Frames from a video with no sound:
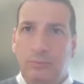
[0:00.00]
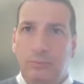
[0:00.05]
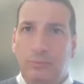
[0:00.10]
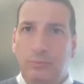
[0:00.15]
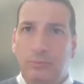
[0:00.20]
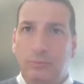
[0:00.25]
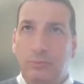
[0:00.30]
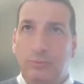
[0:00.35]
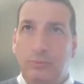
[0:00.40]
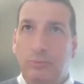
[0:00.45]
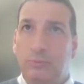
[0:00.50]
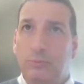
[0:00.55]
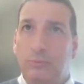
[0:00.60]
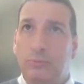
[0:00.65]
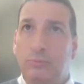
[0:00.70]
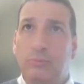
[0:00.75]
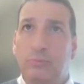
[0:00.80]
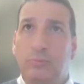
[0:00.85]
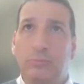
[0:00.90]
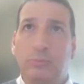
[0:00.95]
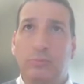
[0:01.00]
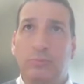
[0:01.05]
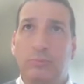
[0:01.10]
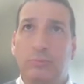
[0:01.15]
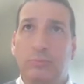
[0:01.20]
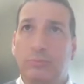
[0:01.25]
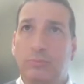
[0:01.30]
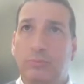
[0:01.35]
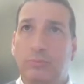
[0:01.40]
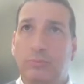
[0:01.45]

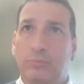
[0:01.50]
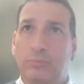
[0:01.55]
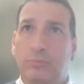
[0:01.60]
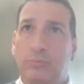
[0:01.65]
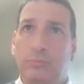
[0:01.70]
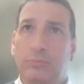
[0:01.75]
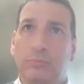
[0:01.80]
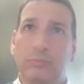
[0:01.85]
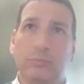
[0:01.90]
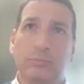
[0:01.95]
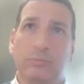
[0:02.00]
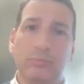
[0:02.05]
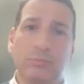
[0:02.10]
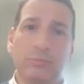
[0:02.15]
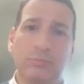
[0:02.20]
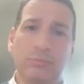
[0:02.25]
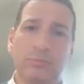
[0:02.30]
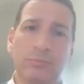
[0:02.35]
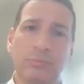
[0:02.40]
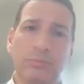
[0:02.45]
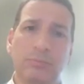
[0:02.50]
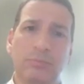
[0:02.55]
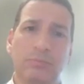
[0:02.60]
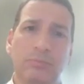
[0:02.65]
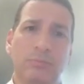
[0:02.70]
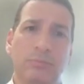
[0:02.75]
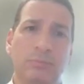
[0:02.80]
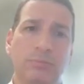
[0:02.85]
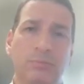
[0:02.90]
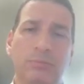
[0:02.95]

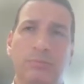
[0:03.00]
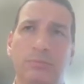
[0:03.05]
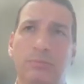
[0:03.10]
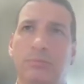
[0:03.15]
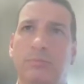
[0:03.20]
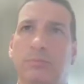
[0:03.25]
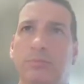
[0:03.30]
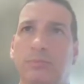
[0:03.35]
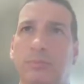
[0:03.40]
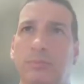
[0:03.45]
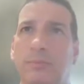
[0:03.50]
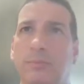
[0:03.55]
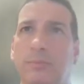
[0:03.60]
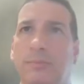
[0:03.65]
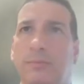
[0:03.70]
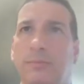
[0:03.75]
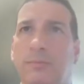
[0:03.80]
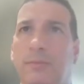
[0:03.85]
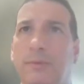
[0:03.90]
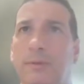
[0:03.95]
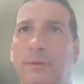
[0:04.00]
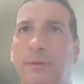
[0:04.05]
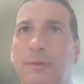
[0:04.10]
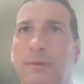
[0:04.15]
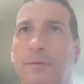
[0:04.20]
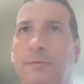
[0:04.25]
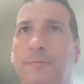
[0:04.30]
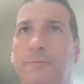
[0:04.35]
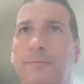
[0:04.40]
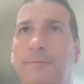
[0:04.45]

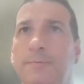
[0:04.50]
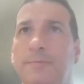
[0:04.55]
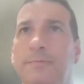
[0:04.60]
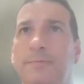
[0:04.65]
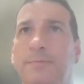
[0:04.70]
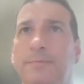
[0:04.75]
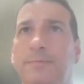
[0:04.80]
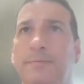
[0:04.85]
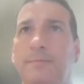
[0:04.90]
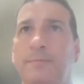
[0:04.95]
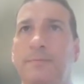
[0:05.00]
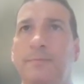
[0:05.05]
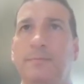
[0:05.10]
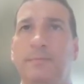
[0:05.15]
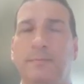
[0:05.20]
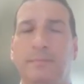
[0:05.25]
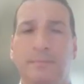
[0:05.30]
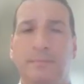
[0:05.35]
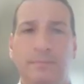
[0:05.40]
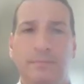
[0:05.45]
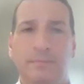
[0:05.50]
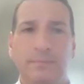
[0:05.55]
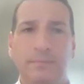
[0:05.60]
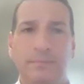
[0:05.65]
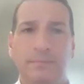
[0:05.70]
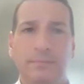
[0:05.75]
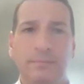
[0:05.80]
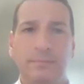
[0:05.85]
[no speech]